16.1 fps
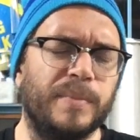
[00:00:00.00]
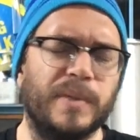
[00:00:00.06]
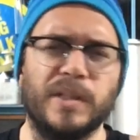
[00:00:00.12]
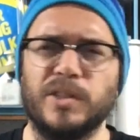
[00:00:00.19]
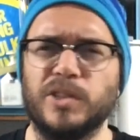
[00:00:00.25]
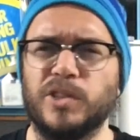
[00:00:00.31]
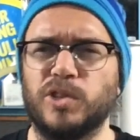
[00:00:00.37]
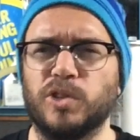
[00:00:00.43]

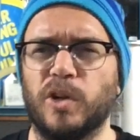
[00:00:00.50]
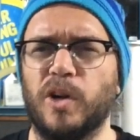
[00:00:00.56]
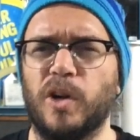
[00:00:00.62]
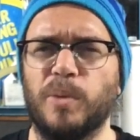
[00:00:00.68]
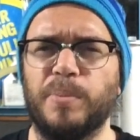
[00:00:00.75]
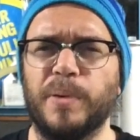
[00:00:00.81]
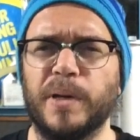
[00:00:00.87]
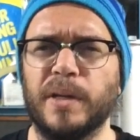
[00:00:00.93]
it's dry
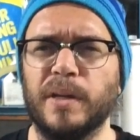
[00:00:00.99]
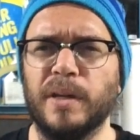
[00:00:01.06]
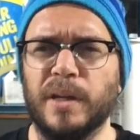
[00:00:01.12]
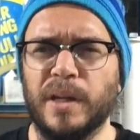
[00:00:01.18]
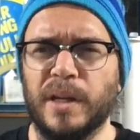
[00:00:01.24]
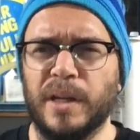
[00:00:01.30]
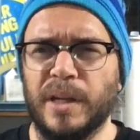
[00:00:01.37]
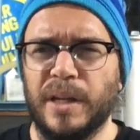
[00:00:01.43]
hopping,
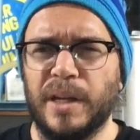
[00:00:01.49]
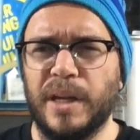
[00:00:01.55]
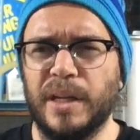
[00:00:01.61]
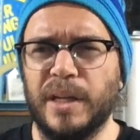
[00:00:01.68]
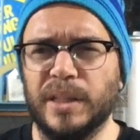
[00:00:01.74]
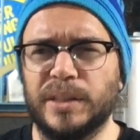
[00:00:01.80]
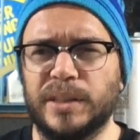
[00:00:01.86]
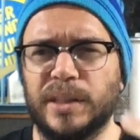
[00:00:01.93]

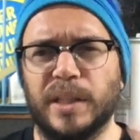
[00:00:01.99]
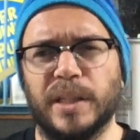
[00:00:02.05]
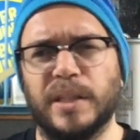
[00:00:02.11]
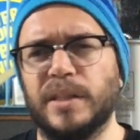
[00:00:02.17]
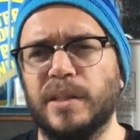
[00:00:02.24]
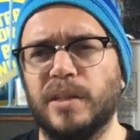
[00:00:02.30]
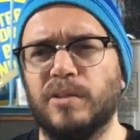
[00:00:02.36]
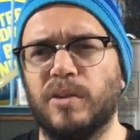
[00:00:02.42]
and it's
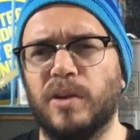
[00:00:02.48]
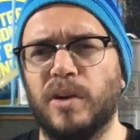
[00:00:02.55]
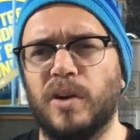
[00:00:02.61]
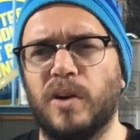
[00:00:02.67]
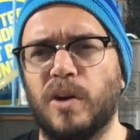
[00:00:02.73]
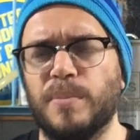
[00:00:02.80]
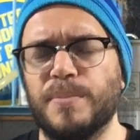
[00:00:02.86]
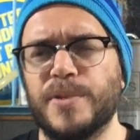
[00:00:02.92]
selecting the right
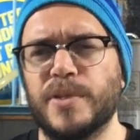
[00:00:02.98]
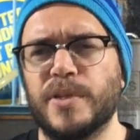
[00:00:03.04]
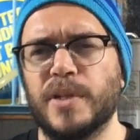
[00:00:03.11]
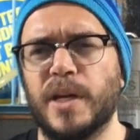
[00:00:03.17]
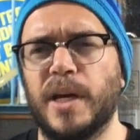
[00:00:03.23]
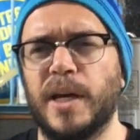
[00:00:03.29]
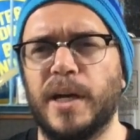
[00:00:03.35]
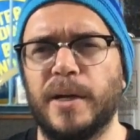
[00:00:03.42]
hops.
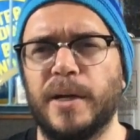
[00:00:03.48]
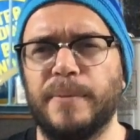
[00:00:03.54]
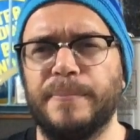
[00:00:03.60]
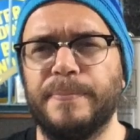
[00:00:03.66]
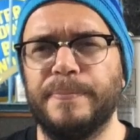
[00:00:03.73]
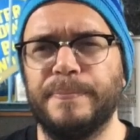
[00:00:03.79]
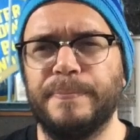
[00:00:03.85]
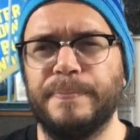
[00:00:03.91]

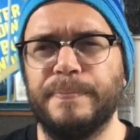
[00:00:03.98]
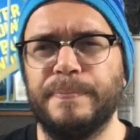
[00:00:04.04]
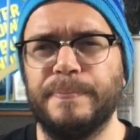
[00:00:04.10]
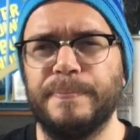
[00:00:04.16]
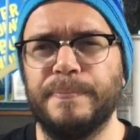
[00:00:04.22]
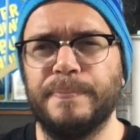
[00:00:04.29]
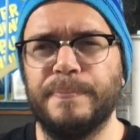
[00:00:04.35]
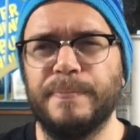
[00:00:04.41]

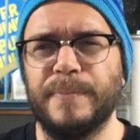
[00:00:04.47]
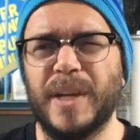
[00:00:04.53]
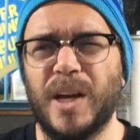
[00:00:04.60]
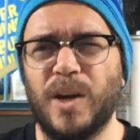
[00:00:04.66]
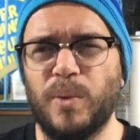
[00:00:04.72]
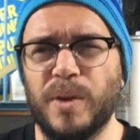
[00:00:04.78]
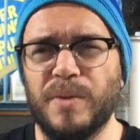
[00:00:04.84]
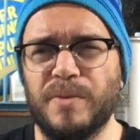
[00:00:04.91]

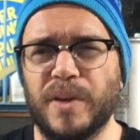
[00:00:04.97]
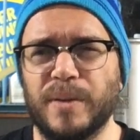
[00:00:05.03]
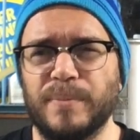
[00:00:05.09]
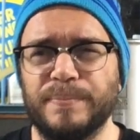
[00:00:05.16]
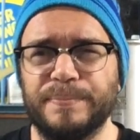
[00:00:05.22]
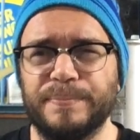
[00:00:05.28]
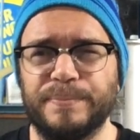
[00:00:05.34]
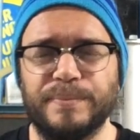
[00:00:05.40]
However,
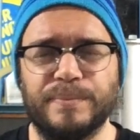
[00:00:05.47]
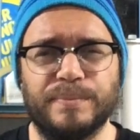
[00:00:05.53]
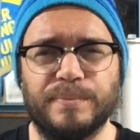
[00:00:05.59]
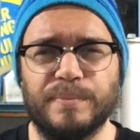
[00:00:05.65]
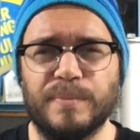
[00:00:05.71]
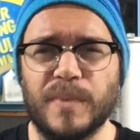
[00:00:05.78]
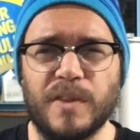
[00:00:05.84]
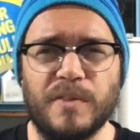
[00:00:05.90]

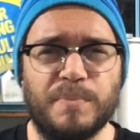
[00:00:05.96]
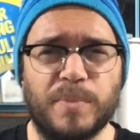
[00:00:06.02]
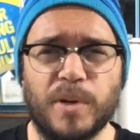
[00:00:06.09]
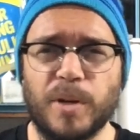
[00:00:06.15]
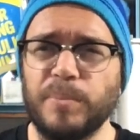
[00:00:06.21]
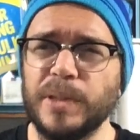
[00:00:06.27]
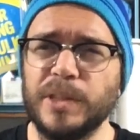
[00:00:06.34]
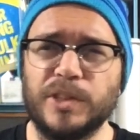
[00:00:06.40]
you've
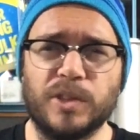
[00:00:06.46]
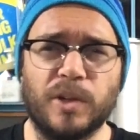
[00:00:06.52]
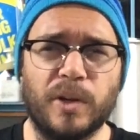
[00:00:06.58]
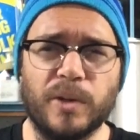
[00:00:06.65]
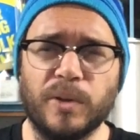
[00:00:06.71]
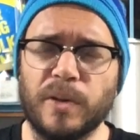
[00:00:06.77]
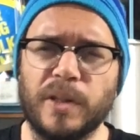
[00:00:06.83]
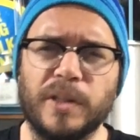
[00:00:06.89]
probably
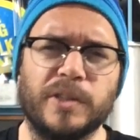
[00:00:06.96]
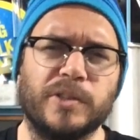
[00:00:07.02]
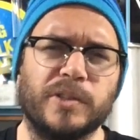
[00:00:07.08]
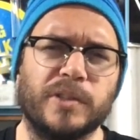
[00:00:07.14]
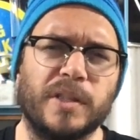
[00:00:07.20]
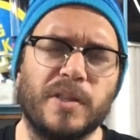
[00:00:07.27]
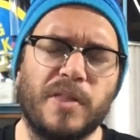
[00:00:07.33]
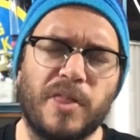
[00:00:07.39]
tried all
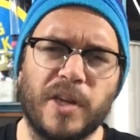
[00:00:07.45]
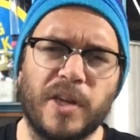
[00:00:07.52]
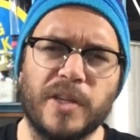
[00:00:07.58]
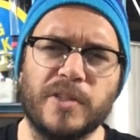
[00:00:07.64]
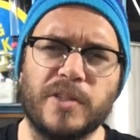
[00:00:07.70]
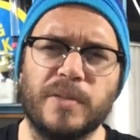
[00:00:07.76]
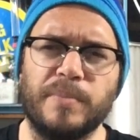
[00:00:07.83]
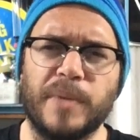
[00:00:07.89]
those
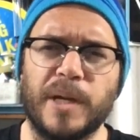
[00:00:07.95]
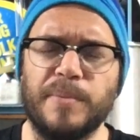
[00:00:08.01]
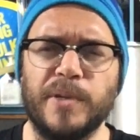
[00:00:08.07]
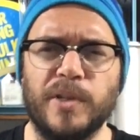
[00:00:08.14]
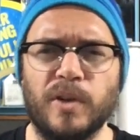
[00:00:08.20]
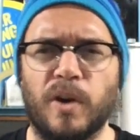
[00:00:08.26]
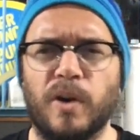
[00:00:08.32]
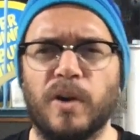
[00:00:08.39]
things and
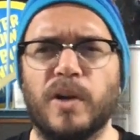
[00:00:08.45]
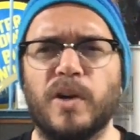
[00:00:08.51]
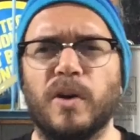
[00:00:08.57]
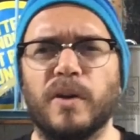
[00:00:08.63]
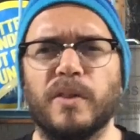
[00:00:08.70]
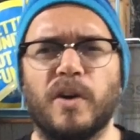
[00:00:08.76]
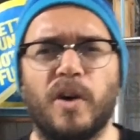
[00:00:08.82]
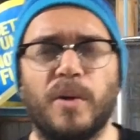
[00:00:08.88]
maybe not
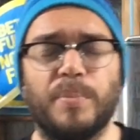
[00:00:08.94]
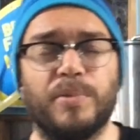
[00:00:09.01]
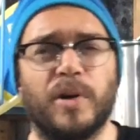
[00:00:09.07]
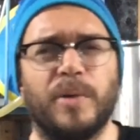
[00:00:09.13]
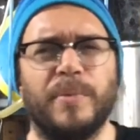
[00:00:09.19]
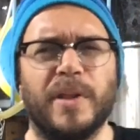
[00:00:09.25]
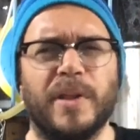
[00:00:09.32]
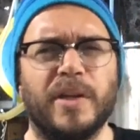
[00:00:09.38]
got the hop
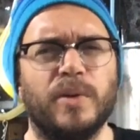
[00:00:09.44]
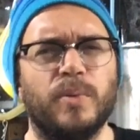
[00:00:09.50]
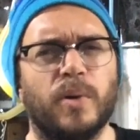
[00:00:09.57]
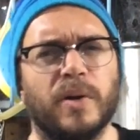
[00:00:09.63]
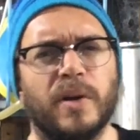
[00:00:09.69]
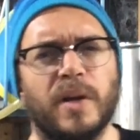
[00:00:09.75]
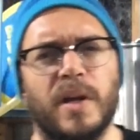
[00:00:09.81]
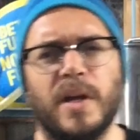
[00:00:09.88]
aroma that you
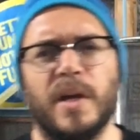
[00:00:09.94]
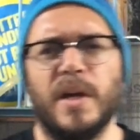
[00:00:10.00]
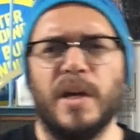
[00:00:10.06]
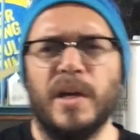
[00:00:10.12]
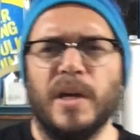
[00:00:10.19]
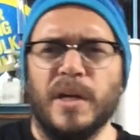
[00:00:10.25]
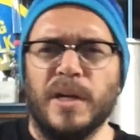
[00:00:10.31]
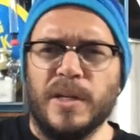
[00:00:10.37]
want.
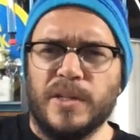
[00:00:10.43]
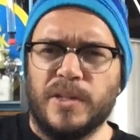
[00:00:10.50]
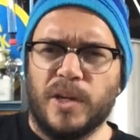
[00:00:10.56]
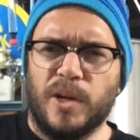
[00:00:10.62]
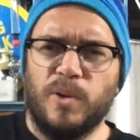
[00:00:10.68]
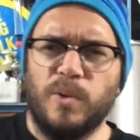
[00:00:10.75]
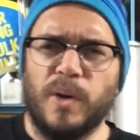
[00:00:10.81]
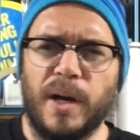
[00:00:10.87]

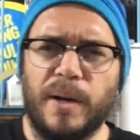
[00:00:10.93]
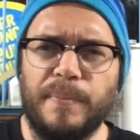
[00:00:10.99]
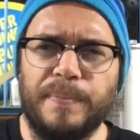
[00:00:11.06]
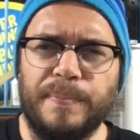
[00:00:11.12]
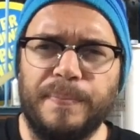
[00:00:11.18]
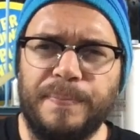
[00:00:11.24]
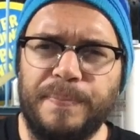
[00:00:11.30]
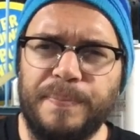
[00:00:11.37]
So
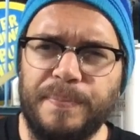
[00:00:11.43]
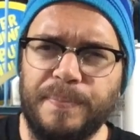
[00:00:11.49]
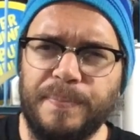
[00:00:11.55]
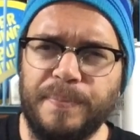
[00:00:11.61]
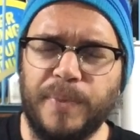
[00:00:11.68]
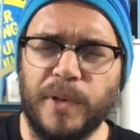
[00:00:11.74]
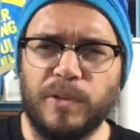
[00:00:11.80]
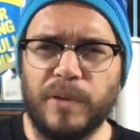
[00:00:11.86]

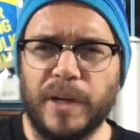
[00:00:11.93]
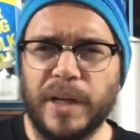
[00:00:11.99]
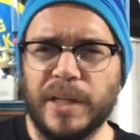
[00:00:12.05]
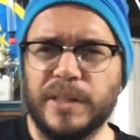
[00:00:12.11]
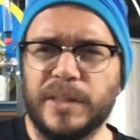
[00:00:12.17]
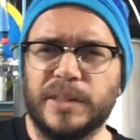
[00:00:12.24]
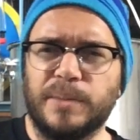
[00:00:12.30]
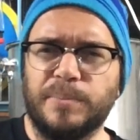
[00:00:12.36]
by
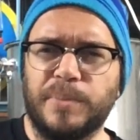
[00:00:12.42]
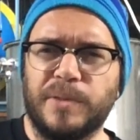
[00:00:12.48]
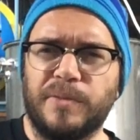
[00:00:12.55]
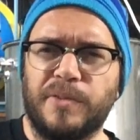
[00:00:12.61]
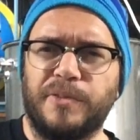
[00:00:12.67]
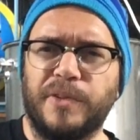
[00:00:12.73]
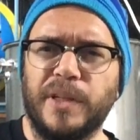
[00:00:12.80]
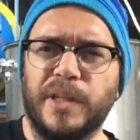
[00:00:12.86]
running just a bit of
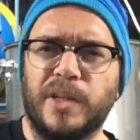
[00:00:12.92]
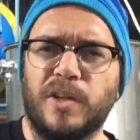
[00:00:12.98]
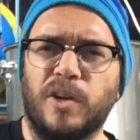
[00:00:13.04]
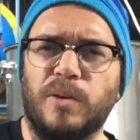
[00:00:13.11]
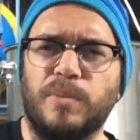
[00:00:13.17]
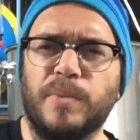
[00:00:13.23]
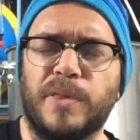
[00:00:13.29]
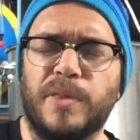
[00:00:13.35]
a friendly comp